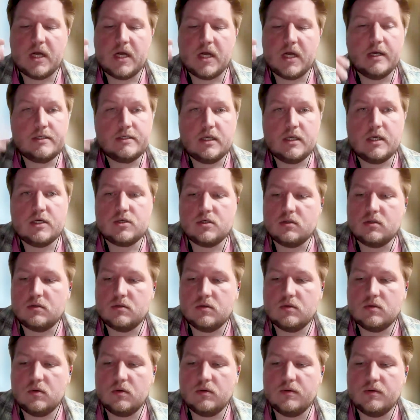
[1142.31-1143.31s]
ideation
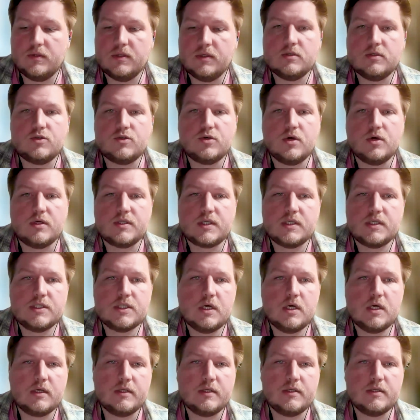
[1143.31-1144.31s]
on the drug
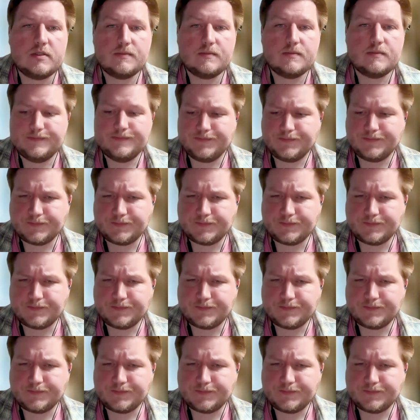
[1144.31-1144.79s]
targets.